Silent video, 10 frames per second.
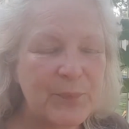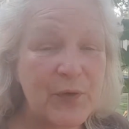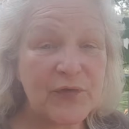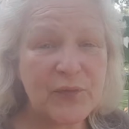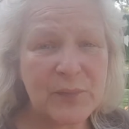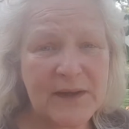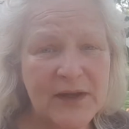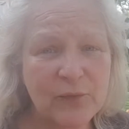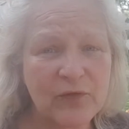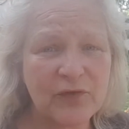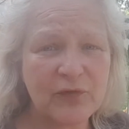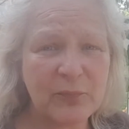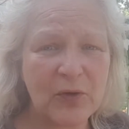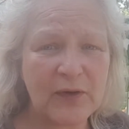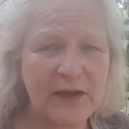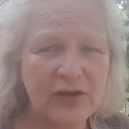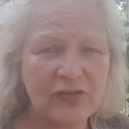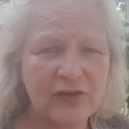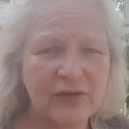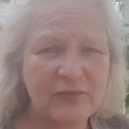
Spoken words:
Possibly cross-pollination,